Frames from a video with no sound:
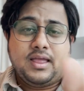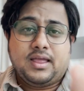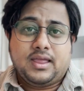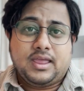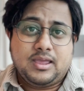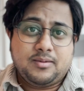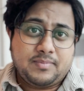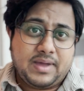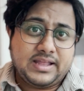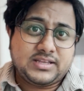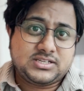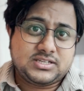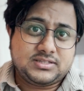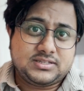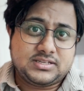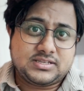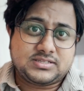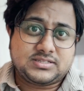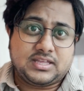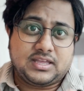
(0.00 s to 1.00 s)
Imagine
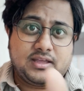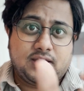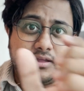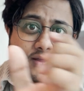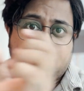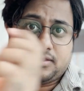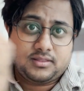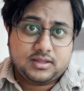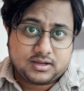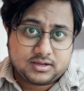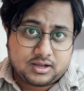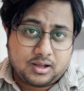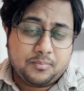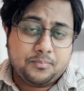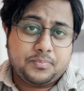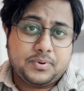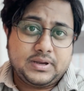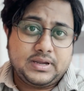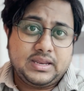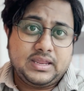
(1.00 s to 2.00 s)
this thing. The
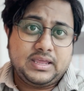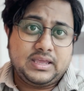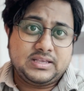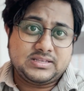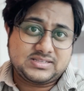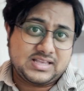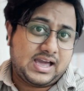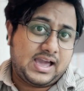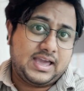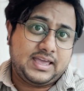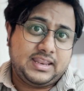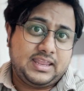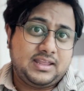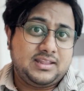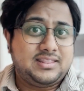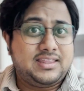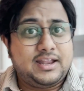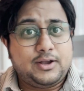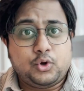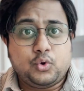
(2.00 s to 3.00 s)
company is hiring.
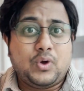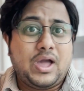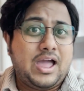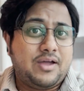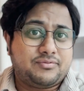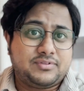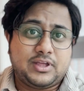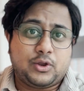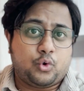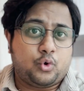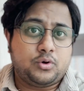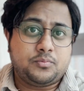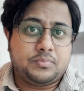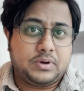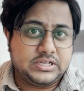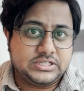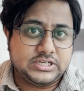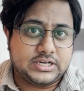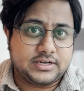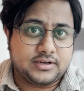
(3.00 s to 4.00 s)
They do have their own
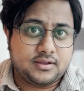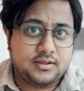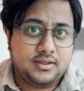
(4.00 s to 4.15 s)
budget.